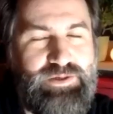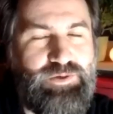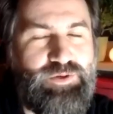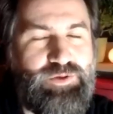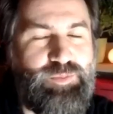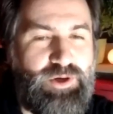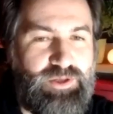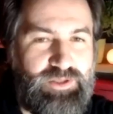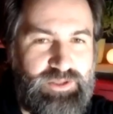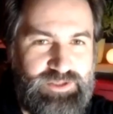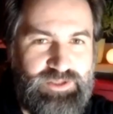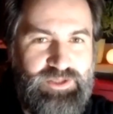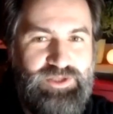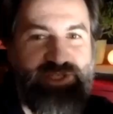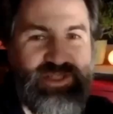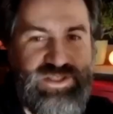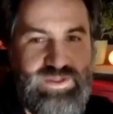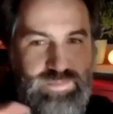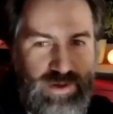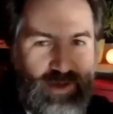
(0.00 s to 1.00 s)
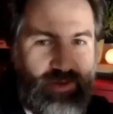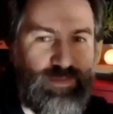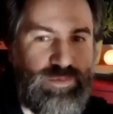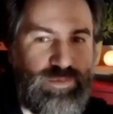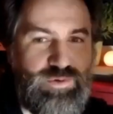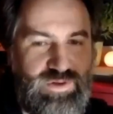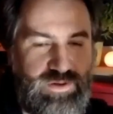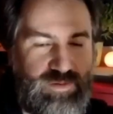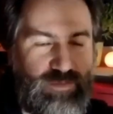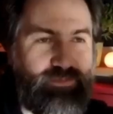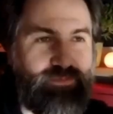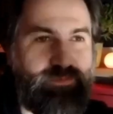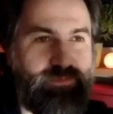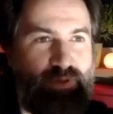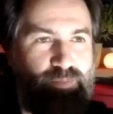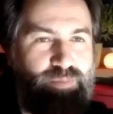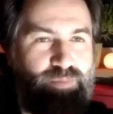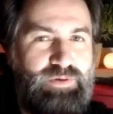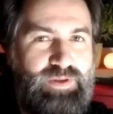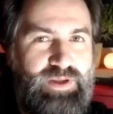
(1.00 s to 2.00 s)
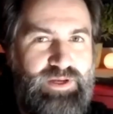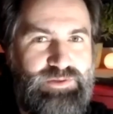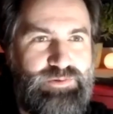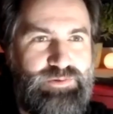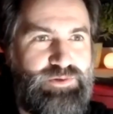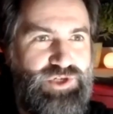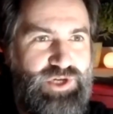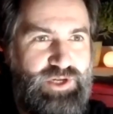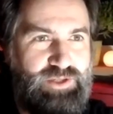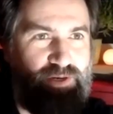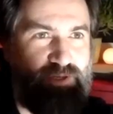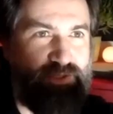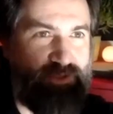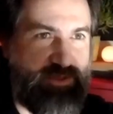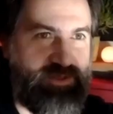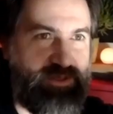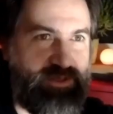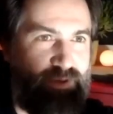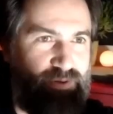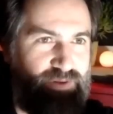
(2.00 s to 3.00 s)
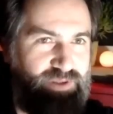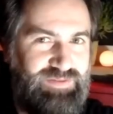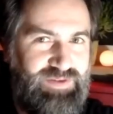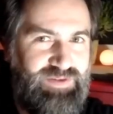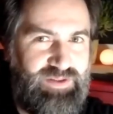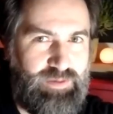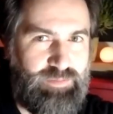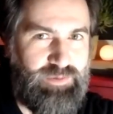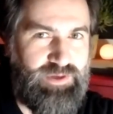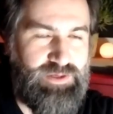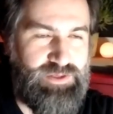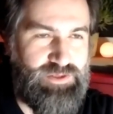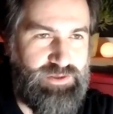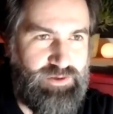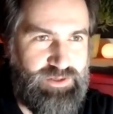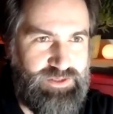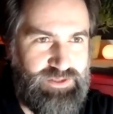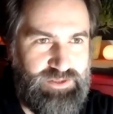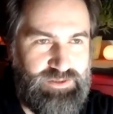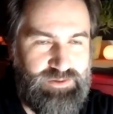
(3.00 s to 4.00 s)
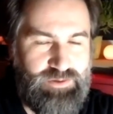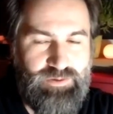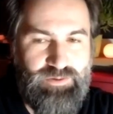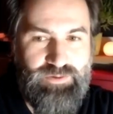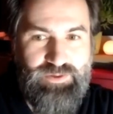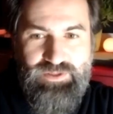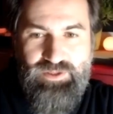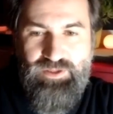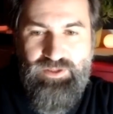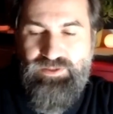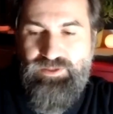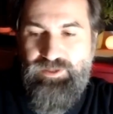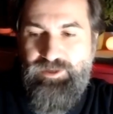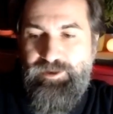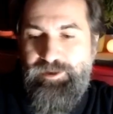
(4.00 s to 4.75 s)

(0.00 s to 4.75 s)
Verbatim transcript: a good point it's not just about putting people next to each other it's also about giving them the resources to do things